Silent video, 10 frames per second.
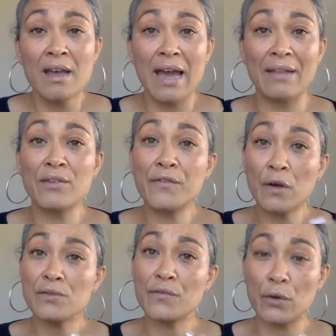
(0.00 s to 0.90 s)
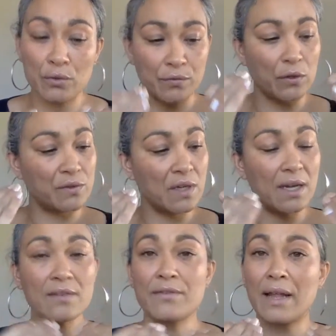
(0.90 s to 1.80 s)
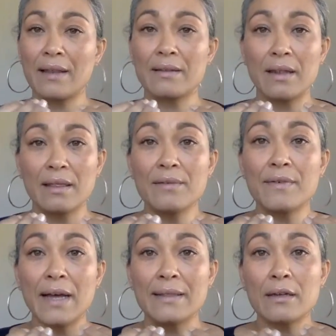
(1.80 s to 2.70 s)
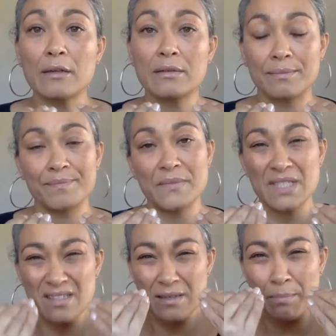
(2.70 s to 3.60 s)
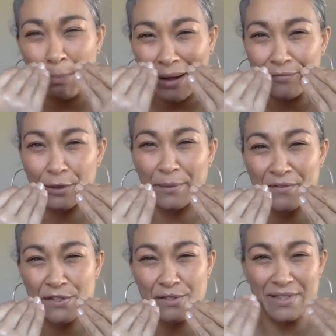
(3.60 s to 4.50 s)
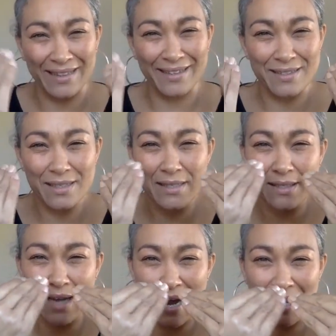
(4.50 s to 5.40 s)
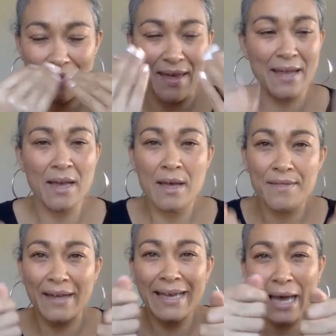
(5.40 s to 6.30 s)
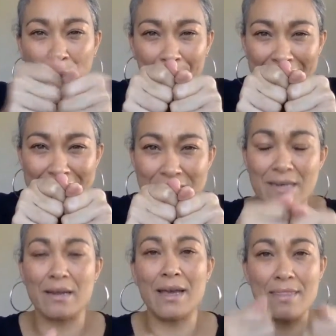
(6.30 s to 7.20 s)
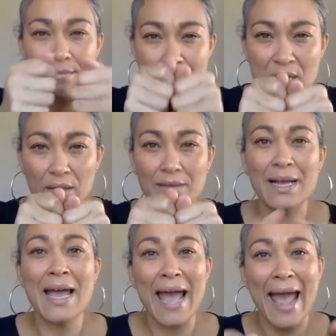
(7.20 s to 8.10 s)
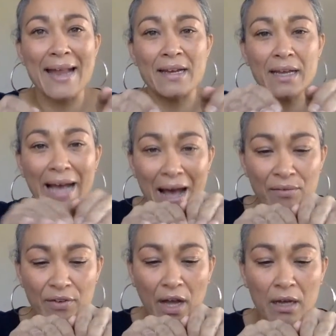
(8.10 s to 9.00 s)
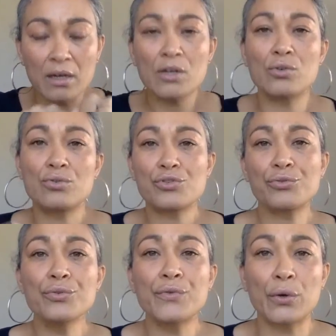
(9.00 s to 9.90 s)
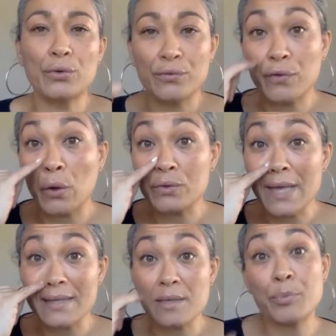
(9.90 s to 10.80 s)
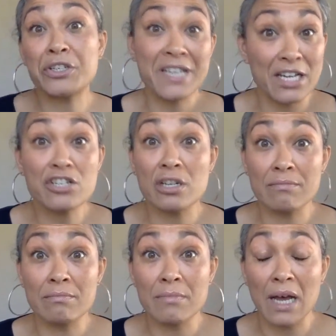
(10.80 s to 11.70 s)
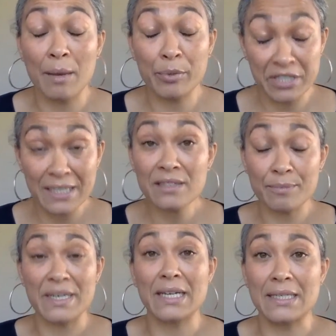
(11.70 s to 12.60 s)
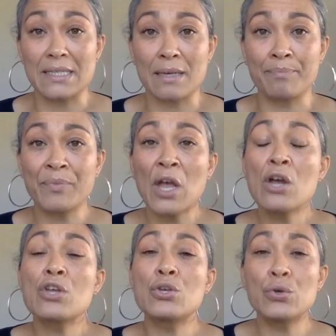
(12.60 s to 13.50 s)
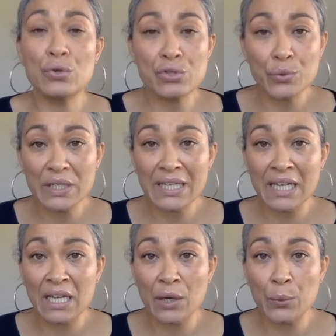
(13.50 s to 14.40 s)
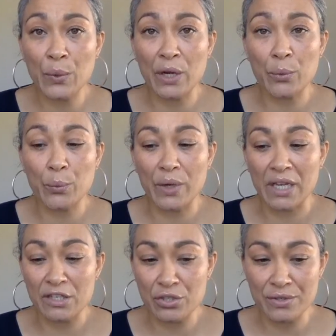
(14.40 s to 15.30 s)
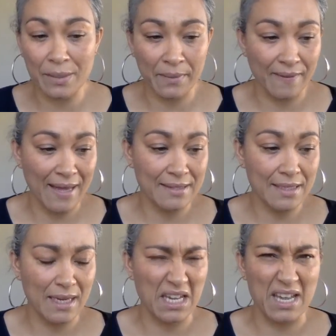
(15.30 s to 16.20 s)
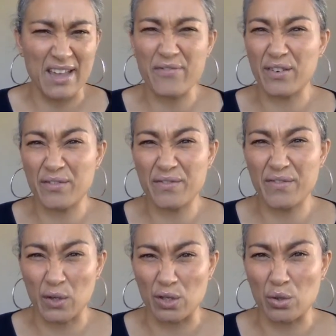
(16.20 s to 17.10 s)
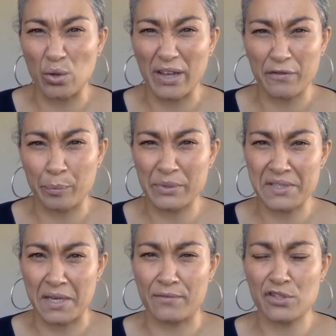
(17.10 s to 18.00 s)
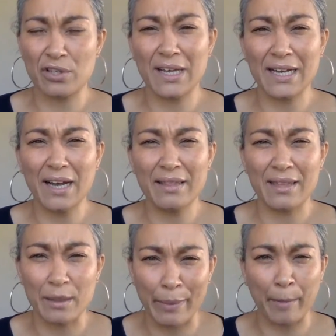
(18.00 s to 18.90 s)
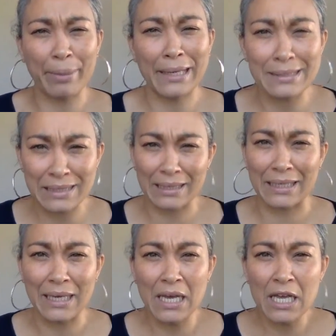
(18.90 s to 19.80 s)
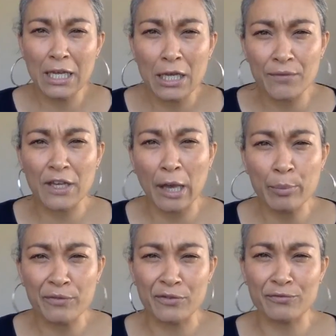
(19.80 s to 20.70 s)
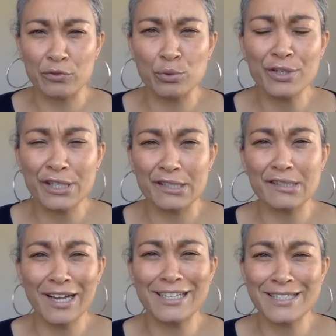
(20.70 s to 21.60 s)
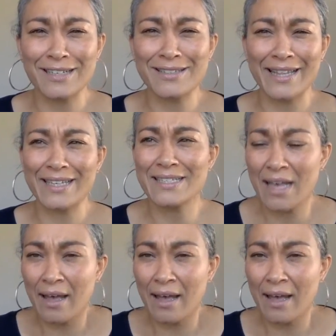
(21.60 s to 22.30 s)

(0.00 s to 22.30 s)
and the false vocal folds kind of live a little just above them, ever so slightly, to the side, and they come in the middle and cover your true vocal folds as a protective mechanism, usually when we do something that's effortful or effort perceived. So like I think about picking something heavy up off the floor, and it kind of sounds like this,